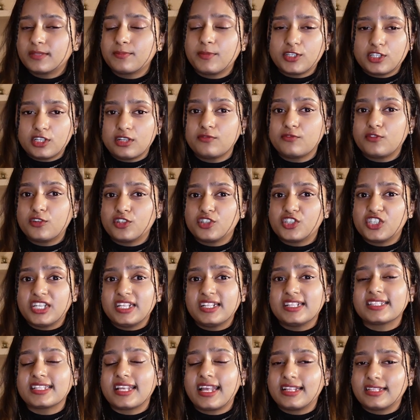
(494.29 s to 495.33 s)
especially for
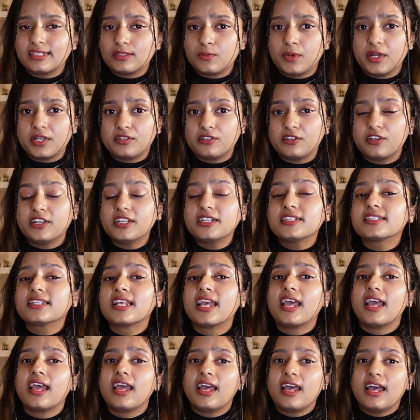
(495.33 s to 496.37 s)
jeans and
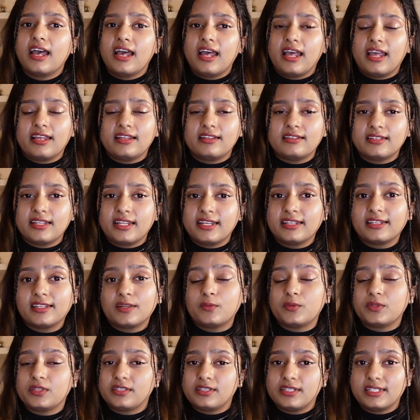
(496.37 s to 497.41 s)
sweaters and
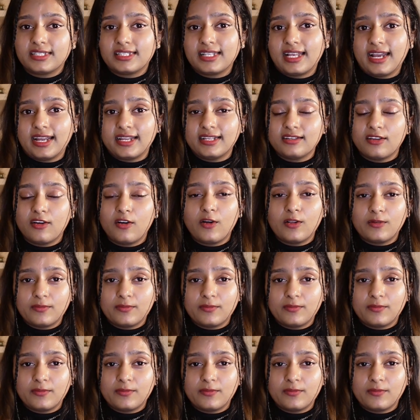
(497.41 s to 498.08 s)
anything with a design.